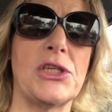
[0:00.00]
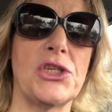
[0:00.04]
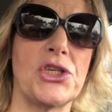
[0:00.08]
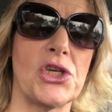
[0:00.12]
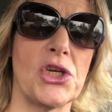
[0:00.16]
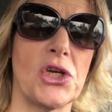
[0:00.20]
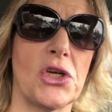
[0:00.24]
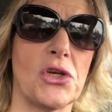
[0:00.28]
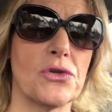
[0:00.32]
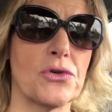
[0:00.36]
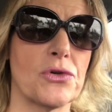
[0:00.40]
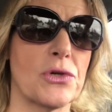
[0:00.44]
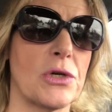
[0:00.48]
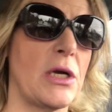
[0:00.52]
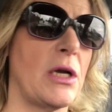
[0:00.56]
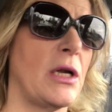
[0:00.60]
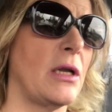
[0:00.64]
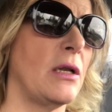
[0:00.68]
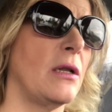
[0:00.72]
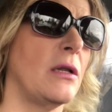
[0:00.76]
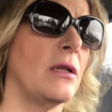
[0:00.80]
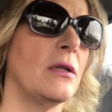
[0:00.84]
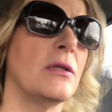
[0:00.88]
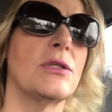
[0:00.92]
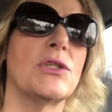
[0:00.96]

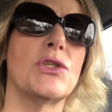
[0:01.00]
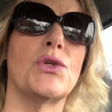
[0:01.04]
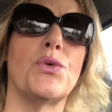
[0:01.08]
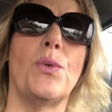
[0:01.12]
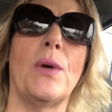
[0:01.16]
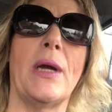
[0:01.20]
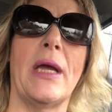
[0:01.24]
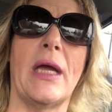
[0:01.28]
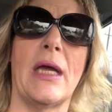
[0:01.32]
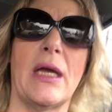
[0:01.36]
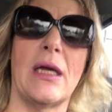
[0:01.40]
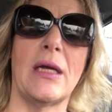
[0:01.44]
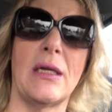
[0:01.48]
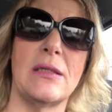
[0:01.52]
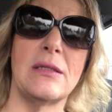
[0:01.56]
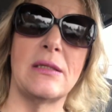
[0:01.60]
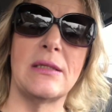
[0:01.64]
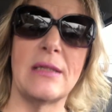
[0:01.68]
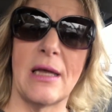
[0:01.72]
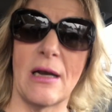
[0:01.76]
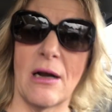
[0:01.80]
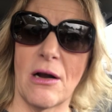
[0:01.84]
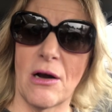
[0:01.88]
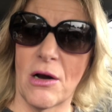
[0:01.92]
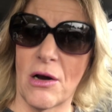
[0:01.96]
children, twins
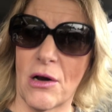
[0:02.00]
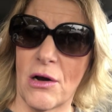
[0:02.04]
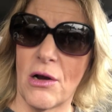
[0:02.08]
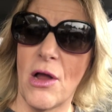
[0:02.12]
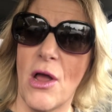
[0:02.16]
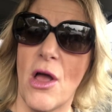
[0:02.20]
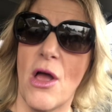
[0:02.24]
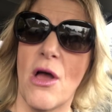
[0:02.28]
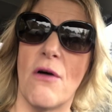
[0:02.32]
that are